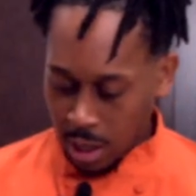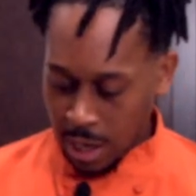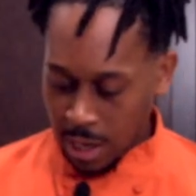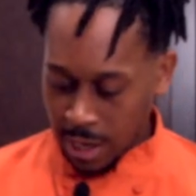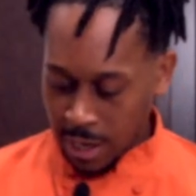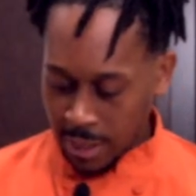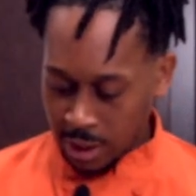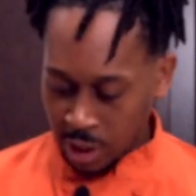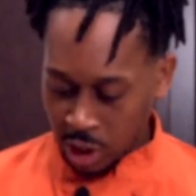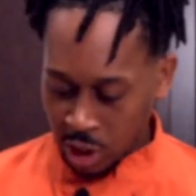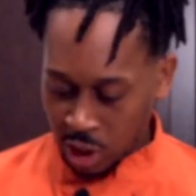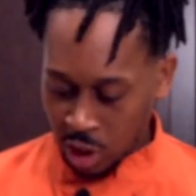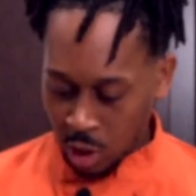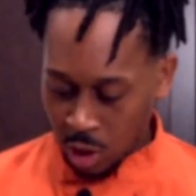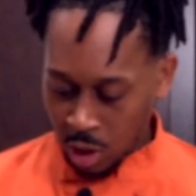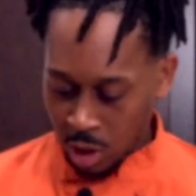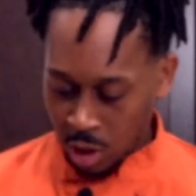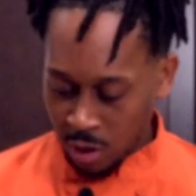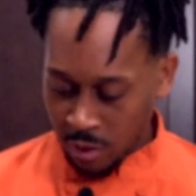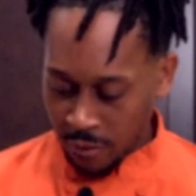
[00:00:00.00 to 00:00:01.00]
I like to
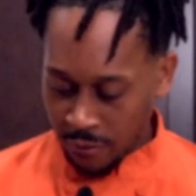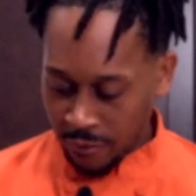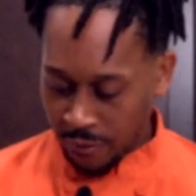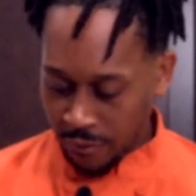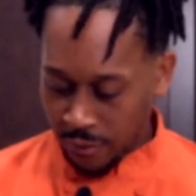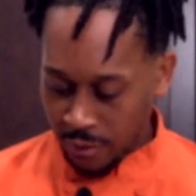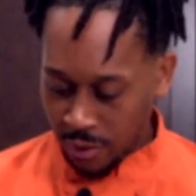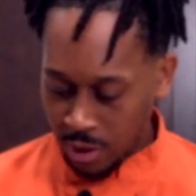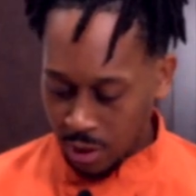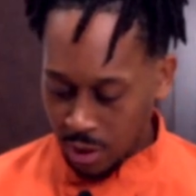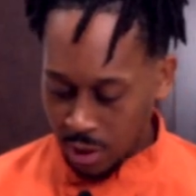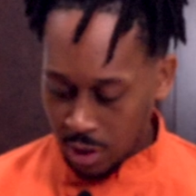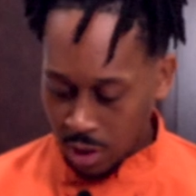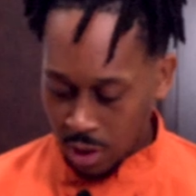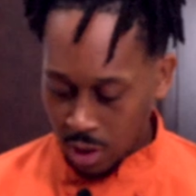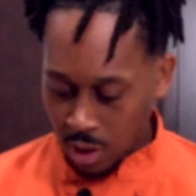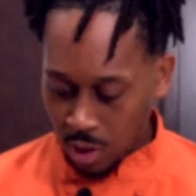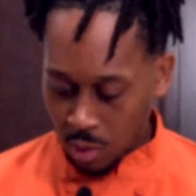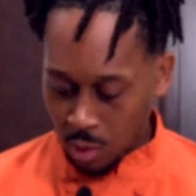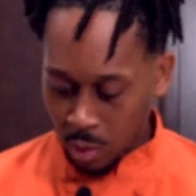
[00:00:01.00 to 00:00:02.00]
start off
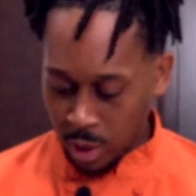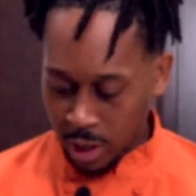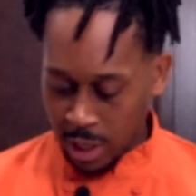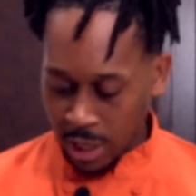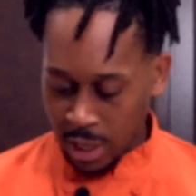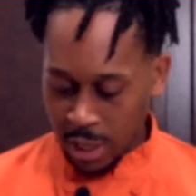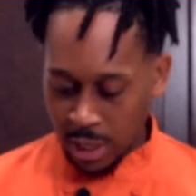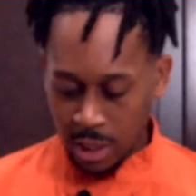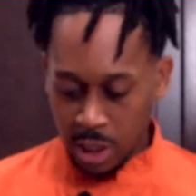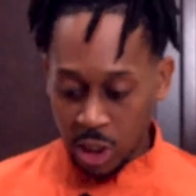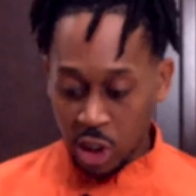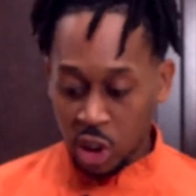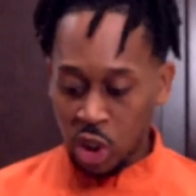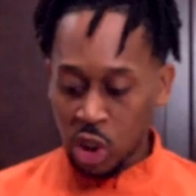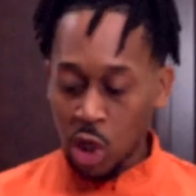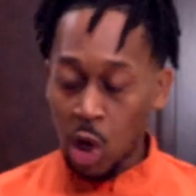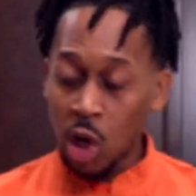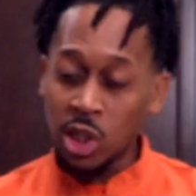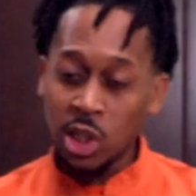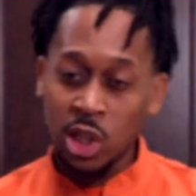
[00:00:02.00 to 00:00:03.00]
with getting the
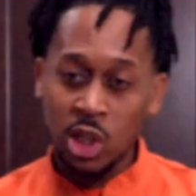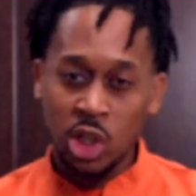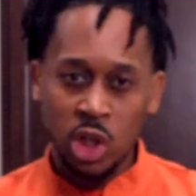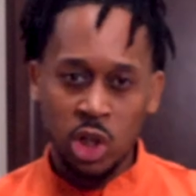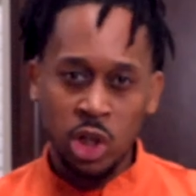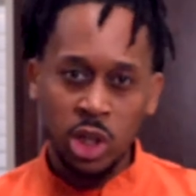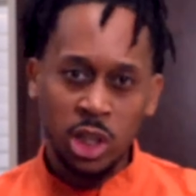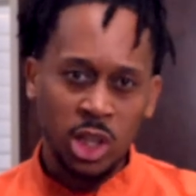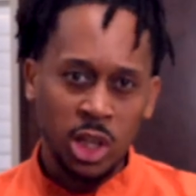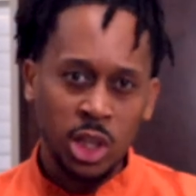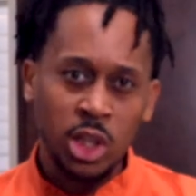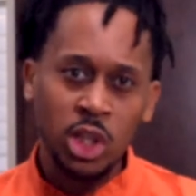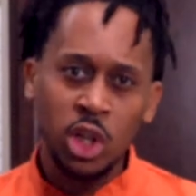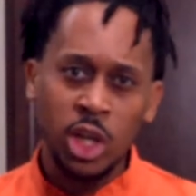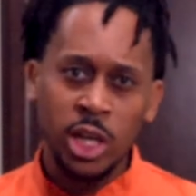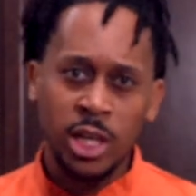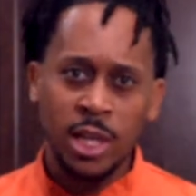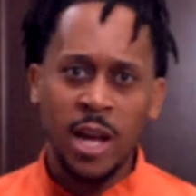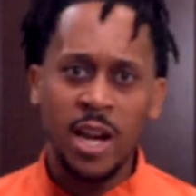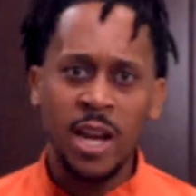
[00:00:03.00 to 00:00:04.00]
sausage cooked so you
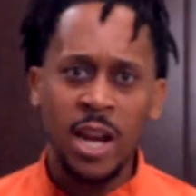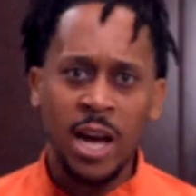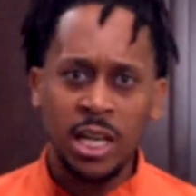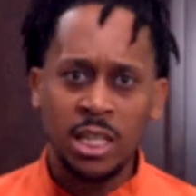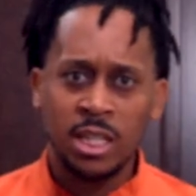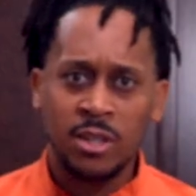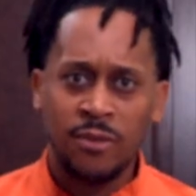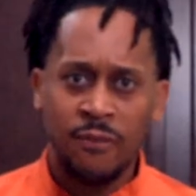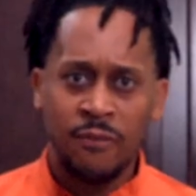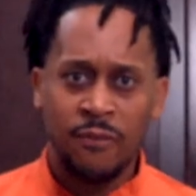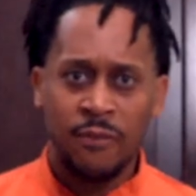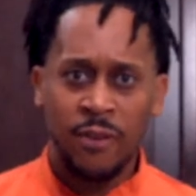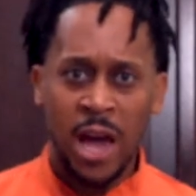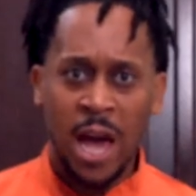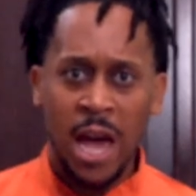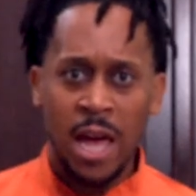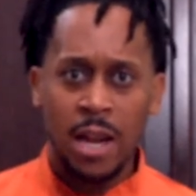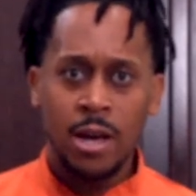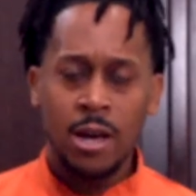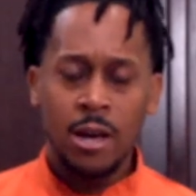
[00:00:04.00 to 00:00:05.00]
get that nice
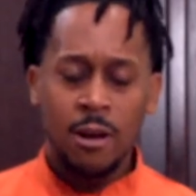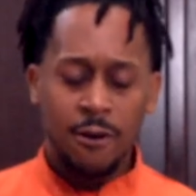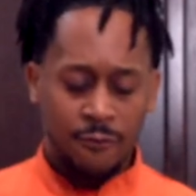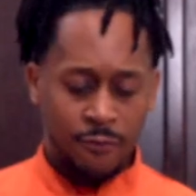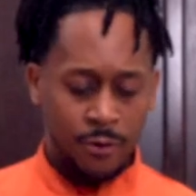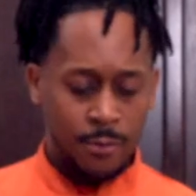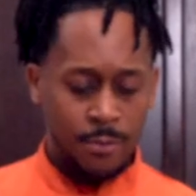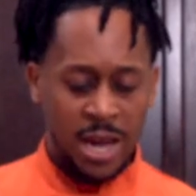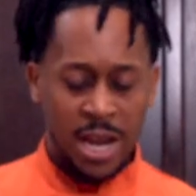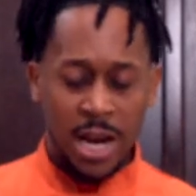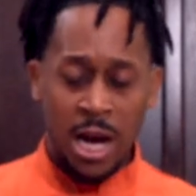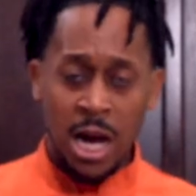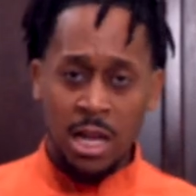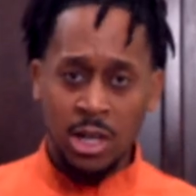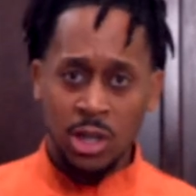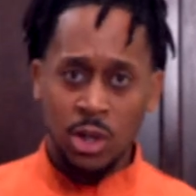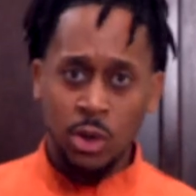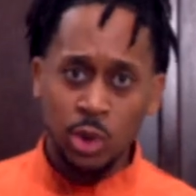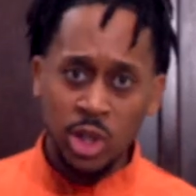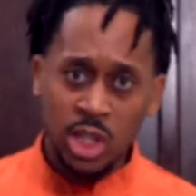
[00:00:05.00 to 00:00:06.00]
fat from that
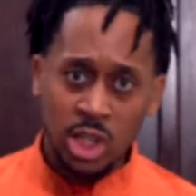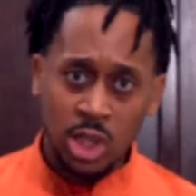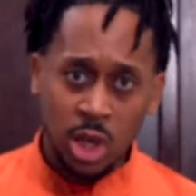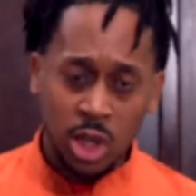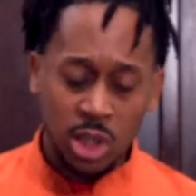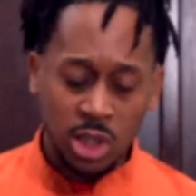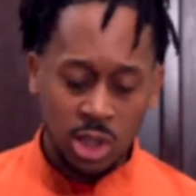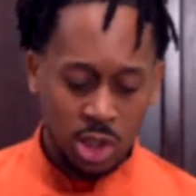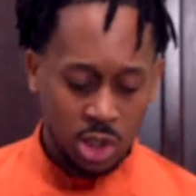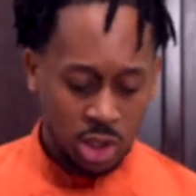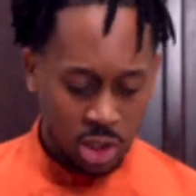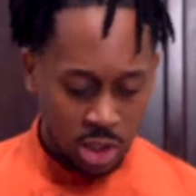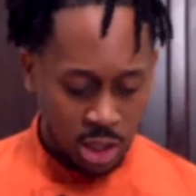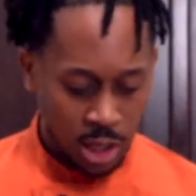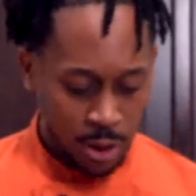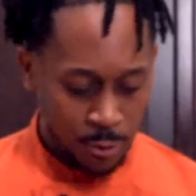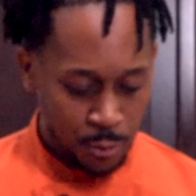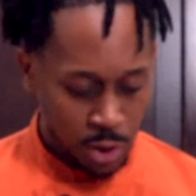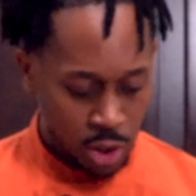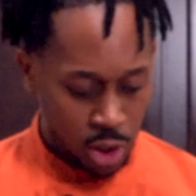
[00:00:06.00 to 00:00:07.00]
andouille sausage
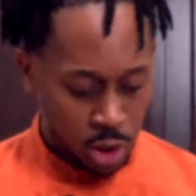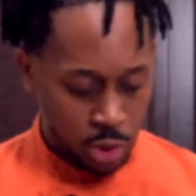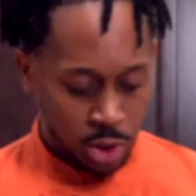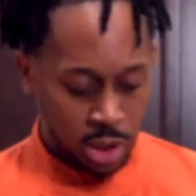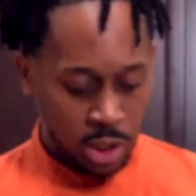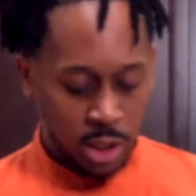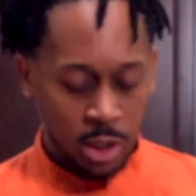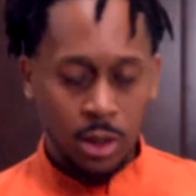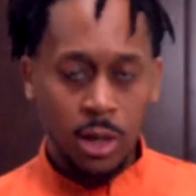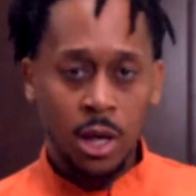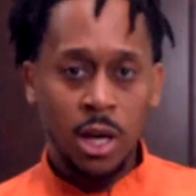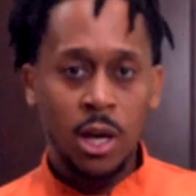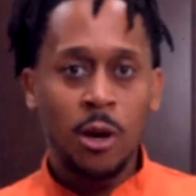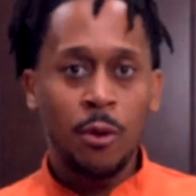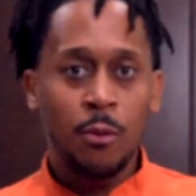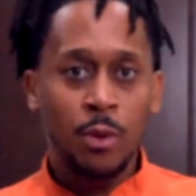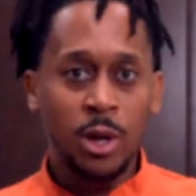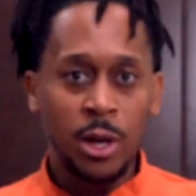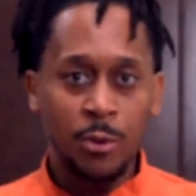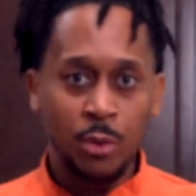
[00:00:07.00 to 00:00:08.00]
that we're using.
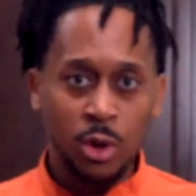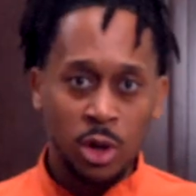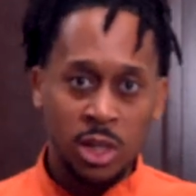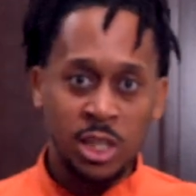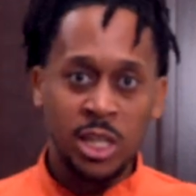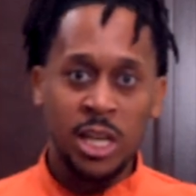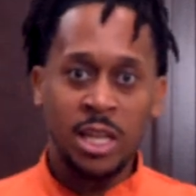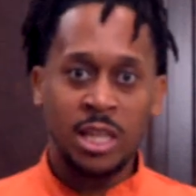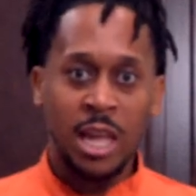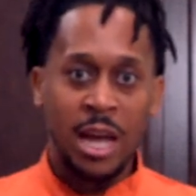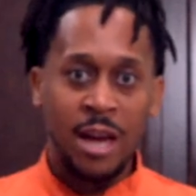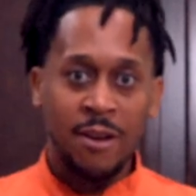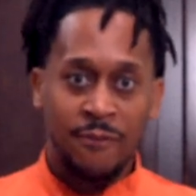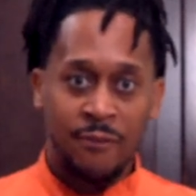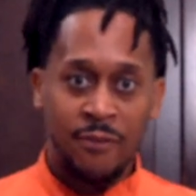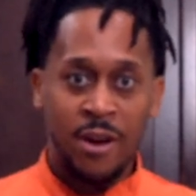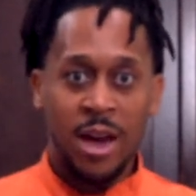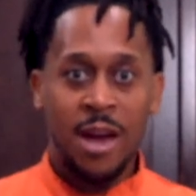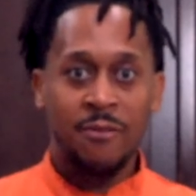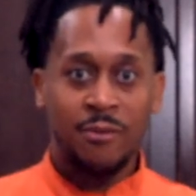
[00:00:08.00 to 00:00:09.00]
But then we're gonna take
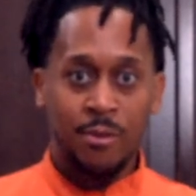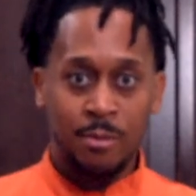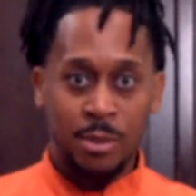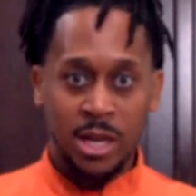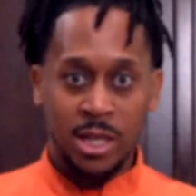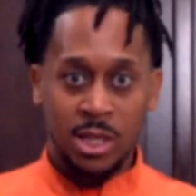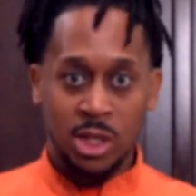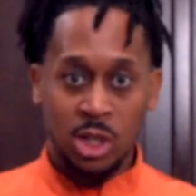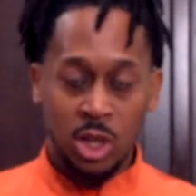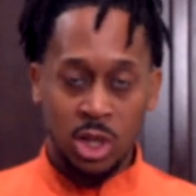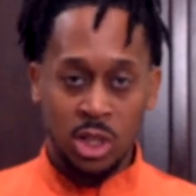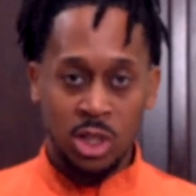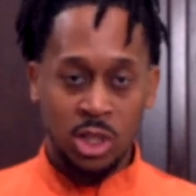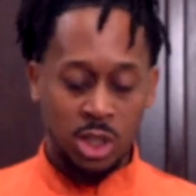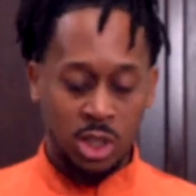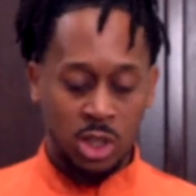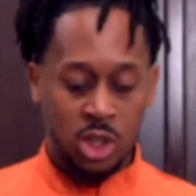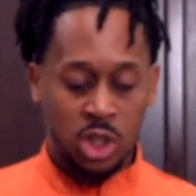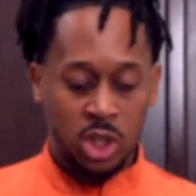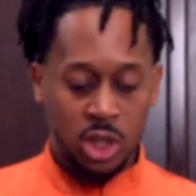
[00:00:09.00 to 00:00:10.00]
that fat from that
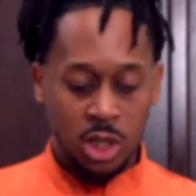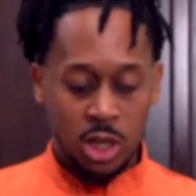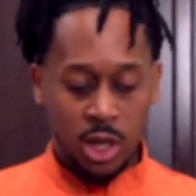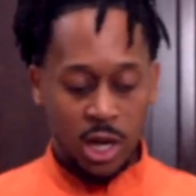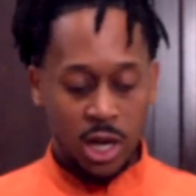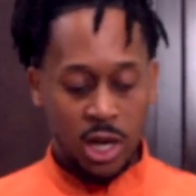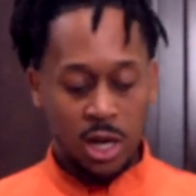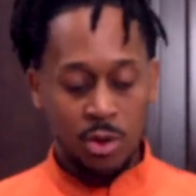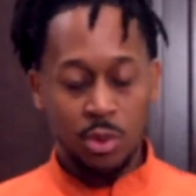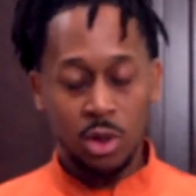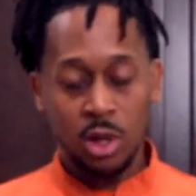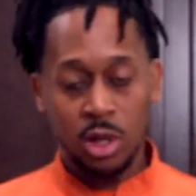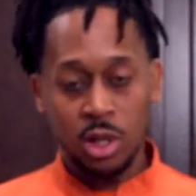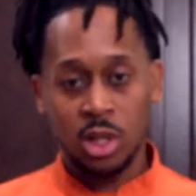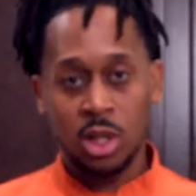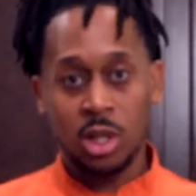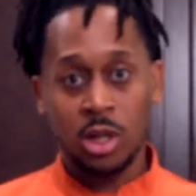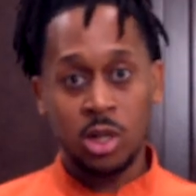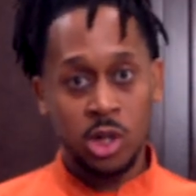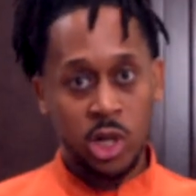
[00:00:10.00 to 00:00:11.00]
sausage and we're
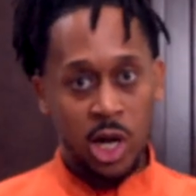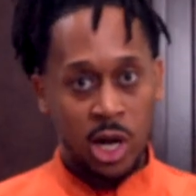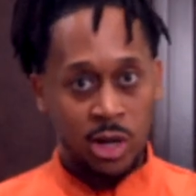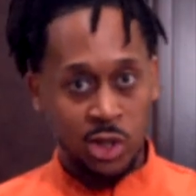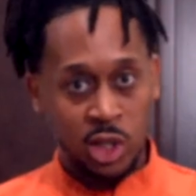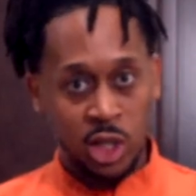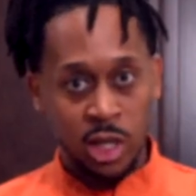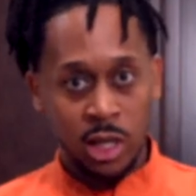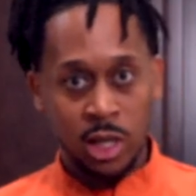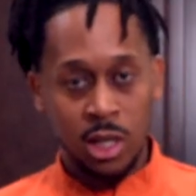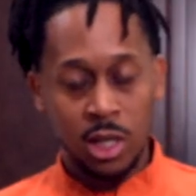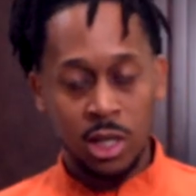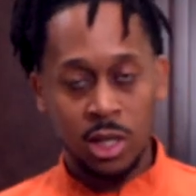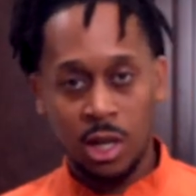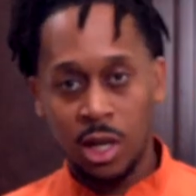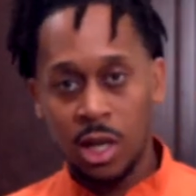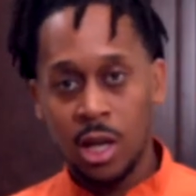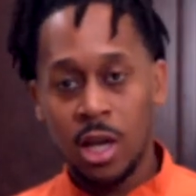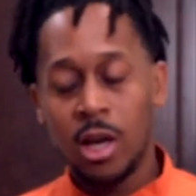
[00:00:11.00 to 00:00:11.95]
gonna cook our chicken.